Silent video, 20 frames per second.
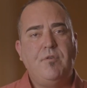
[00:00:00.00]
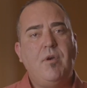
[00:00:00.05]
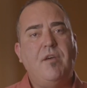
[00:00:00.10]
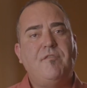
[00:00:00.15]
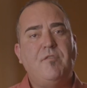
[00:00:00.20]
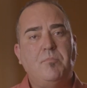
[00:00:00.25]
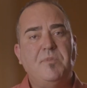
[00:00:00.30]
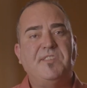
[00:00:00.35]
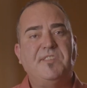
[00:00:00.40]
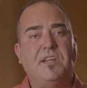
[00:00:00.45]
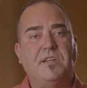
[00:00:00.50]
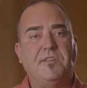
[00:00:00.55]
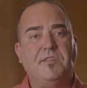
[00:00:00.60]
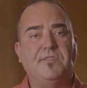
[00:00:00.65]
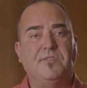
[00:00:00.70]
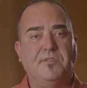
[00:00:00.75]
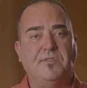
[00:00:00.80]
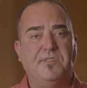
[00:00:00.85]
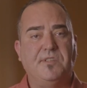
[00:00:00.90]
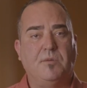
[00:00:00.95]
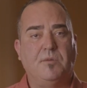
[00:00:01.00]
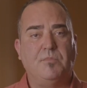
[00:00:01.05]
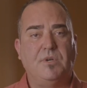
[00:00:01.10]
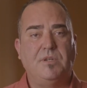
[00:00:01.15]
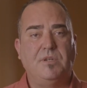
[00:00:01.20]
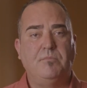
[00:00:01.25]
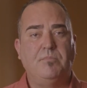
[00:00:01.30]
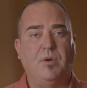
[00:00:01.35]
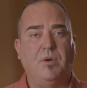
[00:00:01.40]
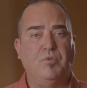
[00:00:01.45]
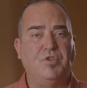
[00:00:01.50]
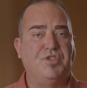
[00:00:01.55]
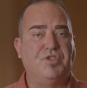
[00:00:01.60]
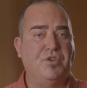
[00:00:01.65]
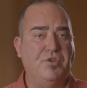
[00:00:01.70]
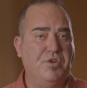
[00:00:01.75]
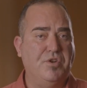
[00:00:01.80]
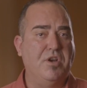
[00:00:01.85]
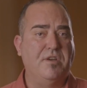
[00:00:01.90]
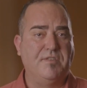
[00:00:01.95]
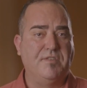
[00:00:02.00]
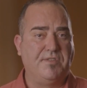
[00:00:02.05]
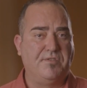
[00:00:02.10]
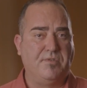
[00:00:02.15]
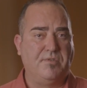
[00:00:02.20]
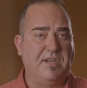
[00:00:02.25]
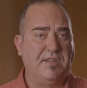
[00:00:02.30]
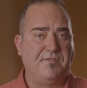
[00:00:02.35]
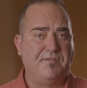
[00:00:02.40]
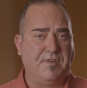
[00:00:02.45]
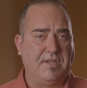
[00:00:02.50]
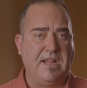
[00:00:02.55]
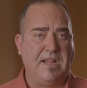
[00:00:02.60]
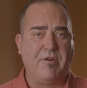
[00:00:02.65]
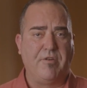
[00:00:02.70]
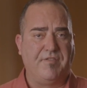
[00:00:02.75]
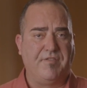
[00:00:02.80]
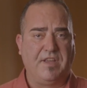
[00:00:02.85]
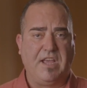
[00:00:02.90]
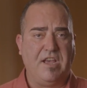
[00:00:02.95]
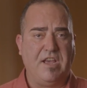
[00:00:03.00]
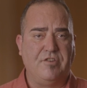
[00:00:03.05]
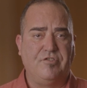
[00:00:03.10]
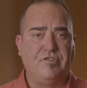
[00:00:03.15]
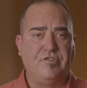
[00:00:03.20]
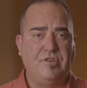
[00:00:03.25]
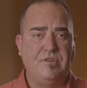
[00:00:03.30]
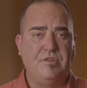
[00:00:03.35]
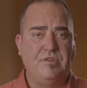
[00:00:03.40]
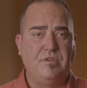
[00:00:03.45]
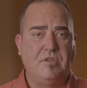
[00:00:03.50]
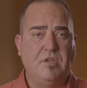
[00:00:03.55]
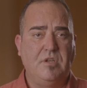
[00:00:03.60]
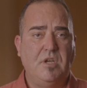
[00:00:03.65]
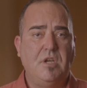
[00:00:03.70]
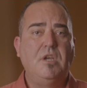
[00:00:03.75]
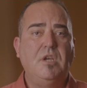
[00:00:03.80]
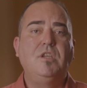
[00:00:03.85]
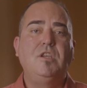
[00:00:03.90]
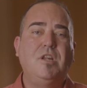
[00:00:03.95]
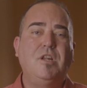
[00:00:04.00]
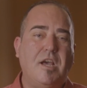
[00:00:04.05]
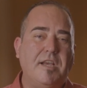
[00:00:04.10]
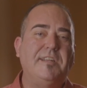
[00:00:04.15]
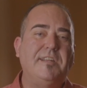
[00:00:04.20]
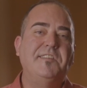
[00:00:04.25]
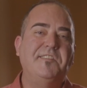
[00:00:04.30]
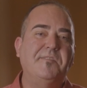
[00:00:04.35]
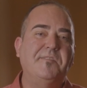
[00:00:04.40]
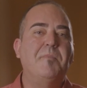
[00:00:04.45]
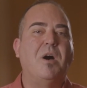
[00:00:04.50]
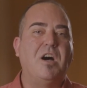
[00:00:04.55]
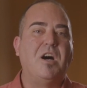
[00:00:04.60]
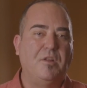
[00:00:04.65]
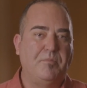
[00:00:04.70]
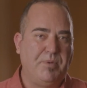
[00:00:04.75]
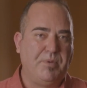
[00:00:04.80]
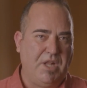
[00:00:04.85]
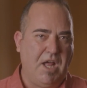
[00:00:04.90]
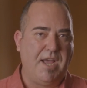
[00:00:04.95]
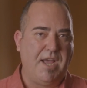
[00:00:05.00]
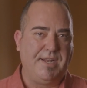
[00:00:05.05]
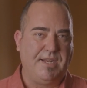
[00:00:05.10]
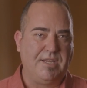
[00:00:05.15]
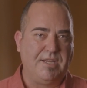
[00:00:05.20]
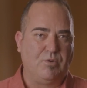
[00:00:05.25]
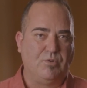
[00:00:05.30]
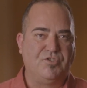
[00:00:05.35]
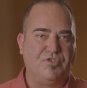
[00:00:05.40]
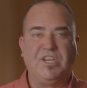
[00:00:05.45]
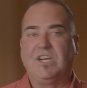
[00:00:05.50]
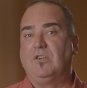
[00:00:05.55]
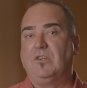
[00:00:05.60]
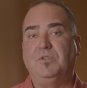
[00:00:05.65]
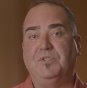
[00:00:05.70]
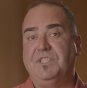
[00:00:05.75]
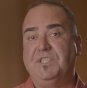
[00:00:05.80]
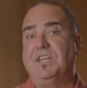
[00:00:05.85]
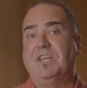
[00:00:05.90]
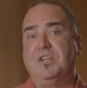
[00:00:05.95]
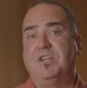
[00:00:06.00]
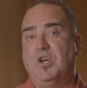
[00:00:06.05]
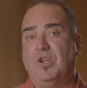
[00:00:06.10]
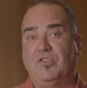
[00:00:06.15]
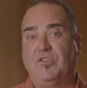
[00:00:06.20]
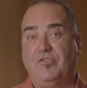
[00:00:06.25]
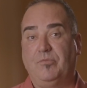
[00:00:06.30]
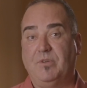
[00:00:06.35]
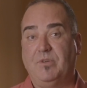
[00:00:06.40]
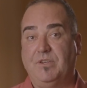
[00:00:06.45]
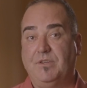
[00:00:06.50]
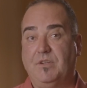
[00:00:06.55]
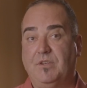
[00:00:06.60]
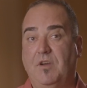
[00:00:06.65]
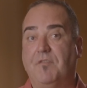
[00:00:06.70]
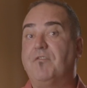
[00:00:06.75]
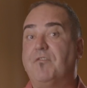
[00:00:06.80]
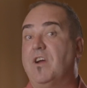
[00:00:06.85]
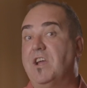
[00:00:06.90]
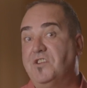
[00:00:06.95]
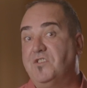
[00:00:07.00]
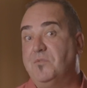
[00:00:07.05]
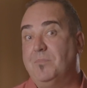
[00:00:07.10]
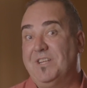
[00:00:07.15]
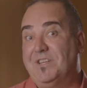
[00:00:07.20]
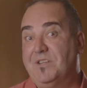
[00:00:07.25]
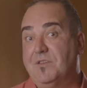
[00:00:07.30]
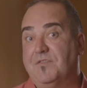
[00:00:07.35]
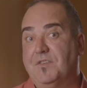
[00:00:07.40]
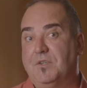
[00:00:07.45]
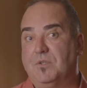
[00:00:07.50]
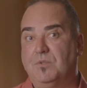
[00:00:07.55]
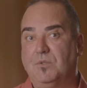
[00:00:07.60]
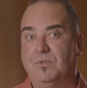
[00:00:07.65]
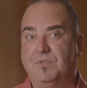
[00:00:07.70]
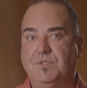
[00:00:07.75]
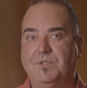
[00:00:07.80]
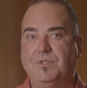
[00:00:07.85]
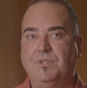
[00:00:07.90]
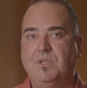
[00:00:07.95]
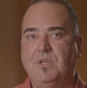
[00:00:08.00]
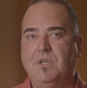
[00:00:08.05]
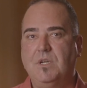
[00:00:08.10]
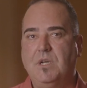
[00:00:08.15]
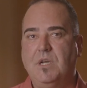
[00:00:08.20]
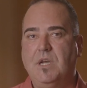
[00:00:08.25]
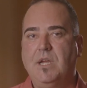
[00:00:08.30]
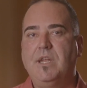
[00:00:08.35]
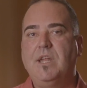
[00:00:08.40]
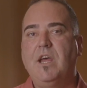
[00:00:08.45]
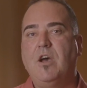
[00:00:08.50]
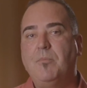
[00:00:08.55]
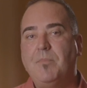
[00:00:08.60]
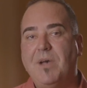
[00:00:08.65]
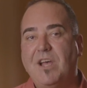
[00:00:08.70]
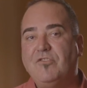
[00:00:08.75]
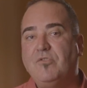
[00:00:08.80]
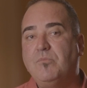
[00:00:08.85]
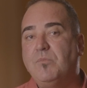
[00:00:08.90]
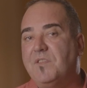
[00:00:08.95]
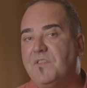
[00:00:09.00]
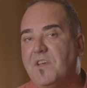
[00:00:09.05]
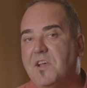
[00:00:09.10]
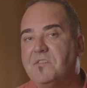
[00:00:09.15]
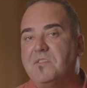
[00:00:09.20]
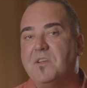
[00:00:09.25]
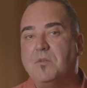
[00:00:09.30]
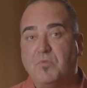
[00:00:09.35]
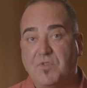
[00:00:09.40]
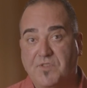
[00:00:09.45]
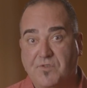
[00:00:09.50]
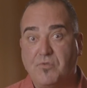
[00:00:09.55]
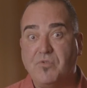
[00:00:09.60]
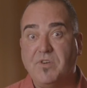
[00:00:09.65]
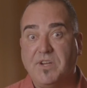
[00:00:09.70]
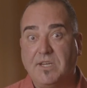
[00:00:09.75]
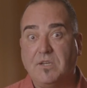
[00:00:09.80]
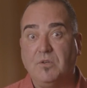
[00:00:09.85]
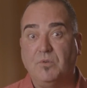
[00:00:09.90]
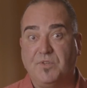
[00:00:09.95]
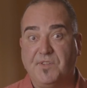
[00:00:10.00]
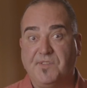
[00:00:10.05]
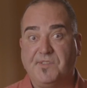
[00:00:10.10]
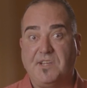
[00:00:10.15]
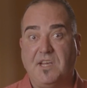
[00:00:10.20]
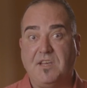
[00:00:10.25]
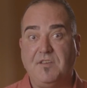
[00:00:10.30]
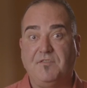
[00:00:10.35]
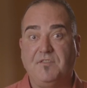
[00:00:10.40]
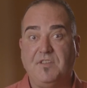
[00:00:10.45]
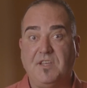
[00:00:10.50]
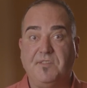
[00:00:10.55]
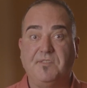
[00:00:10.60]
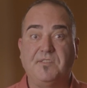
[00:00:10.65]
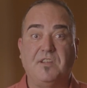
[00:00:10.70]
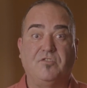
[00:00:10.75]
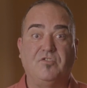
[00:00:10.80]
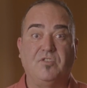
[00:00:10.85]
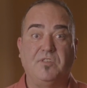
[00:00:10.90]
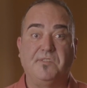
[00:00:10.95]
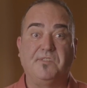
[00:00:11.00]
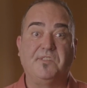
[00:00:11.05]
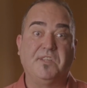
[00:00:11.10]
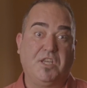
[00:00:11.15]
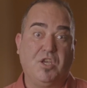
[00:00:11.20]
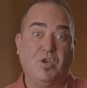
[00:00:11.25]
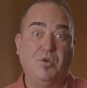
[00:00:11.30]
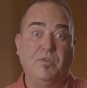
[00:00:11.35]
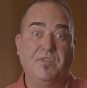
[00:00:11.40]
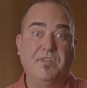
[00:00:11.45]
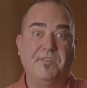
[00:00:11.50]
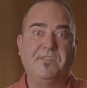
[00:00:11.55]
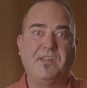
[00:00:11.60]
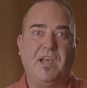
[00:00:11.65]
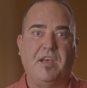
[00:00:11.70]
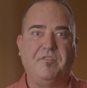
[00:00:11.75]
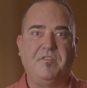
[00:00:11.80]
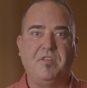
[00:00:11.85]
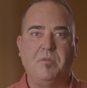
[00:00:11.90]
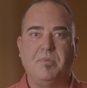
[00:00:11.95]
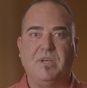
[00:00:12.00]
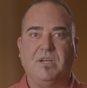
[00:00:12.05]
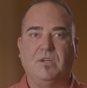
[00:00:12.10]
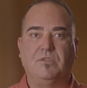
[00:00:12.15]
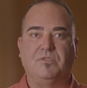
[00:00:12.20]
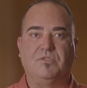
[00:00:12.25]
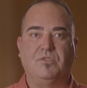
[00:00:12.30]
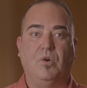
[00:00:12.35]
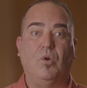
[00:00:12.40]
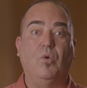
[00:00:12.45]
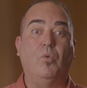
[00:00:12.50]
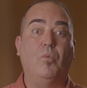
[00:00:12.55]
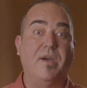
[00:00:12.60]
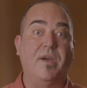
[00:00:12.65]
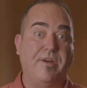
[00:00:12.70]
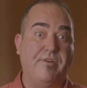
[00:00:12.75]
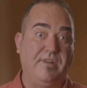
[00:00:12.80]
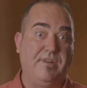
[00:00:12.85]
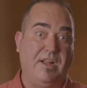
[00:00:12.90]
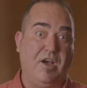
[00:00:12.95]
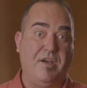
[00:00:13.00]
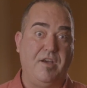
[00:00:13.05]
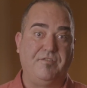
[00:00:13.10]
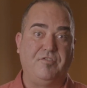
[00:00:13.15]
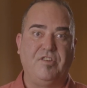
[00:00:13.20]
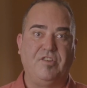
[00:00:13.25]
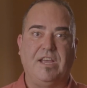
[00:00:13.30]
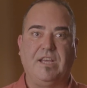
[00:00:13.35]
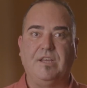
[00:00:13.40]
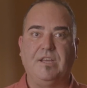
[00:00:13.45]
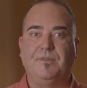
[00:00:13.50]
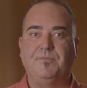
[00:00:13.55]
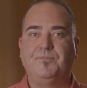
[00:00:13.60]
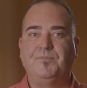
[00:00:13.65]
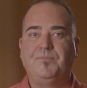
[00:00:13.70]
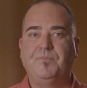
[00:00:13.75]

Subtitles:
you ever misunderstood someone but were too nervous to ask for clarification? You likely smiled politely or chuckled in acknowledgement, afraid to be difficult. Now imagine what they said was critical to safety, such as secure the safety belt or wear a life jacket.